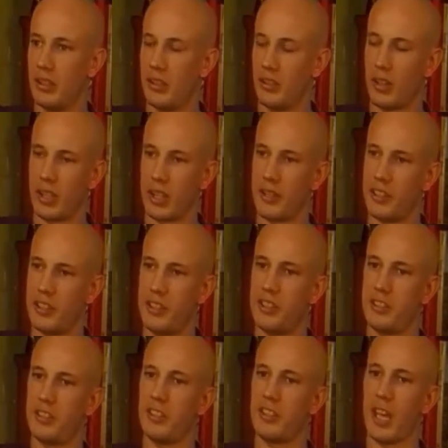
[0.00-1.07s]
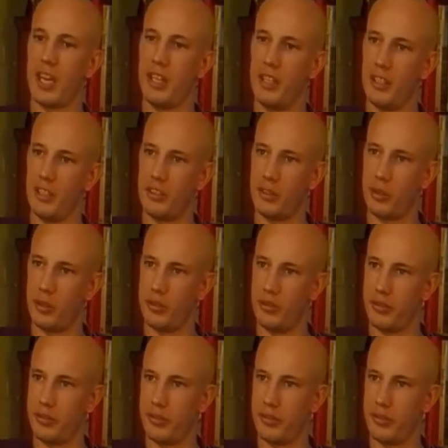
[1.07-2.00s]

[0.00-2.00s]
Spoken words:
I get this instantaneous sort of,